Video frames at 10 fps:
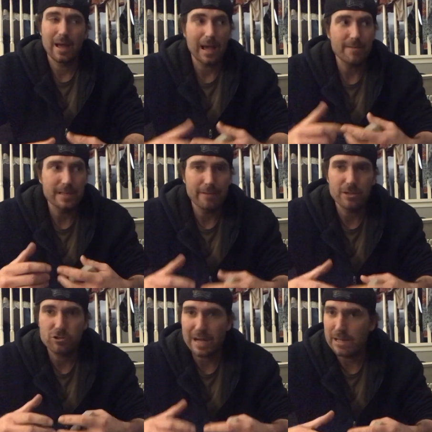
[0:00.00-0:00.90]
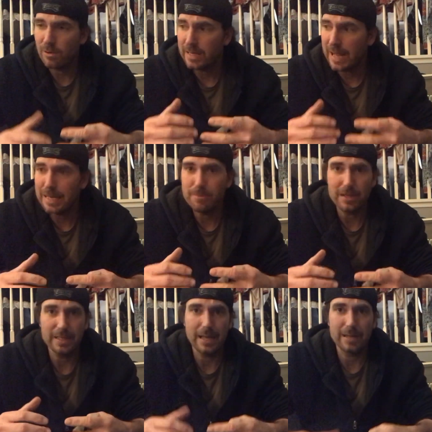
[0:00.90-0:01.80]
I've never tried it on
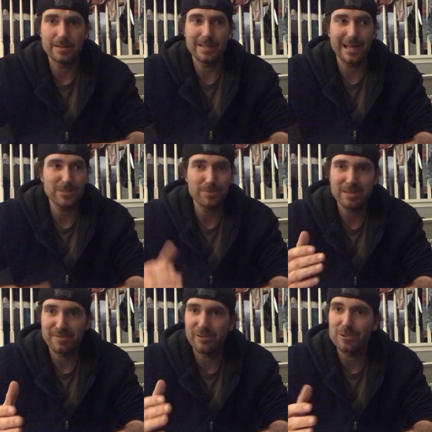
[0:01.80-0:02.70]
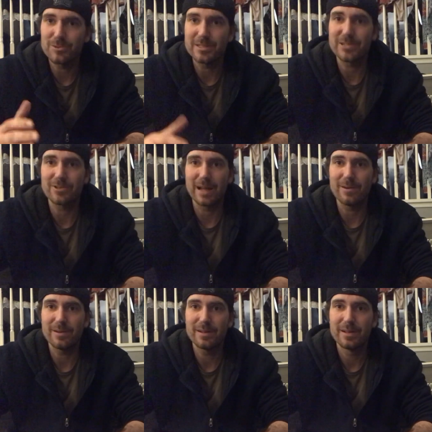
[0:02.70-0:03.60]
anybody yet. You guys want to be the first ones I try it
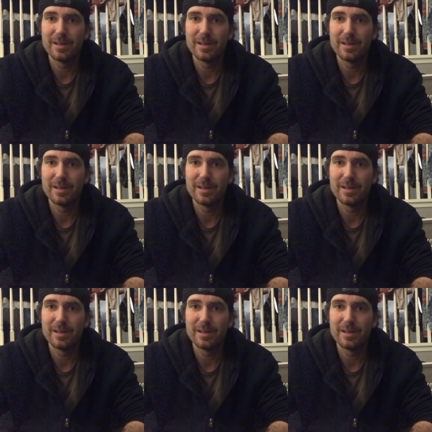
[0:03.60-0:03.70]
on?